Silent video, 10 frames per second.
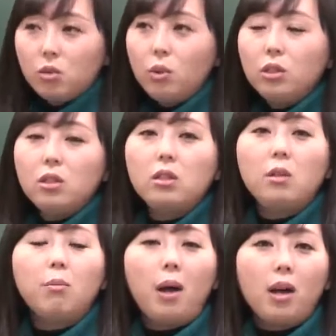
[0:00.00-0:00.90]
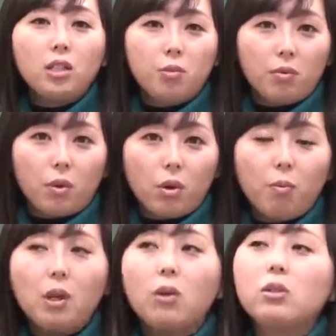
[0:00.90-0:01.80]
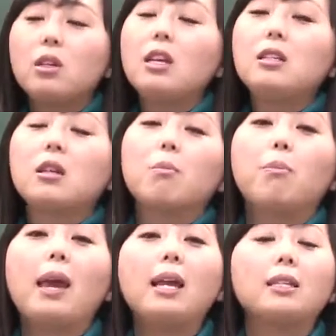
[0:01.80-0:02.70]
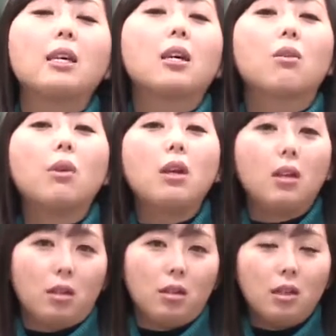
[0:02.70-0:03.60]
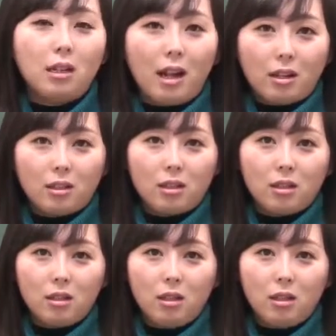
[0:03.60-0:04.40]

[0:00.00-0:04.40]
which is impossible for you because it's a basic Korean class.